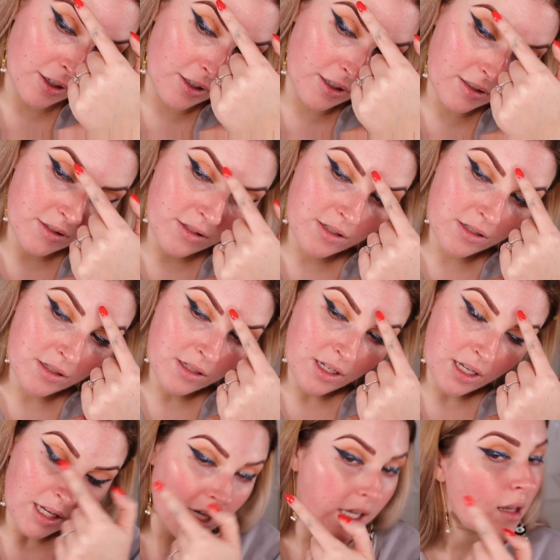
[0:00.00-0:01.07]
looks
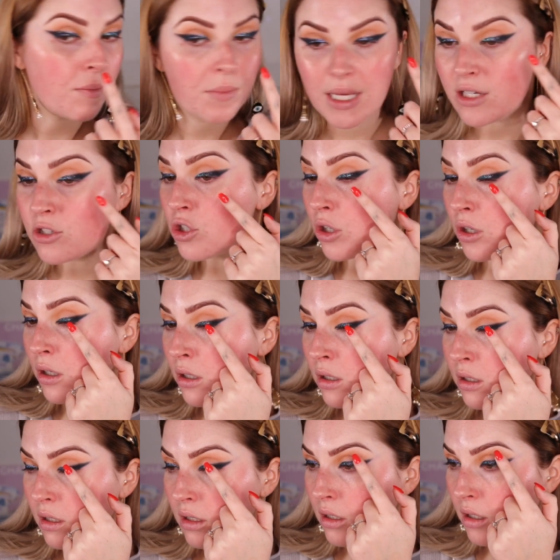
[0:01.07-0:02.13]
compared to
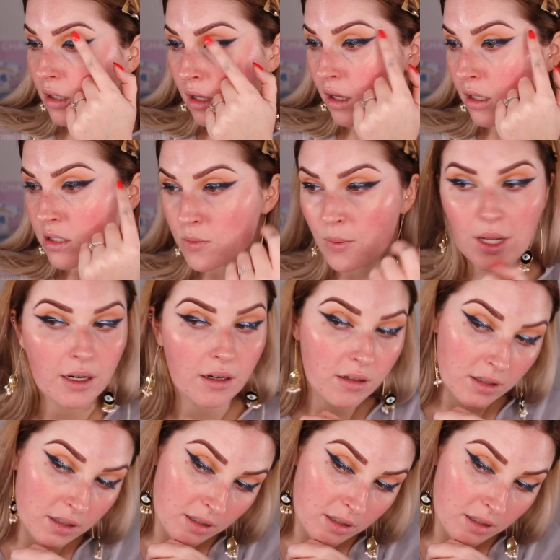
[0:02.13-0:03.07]
this one,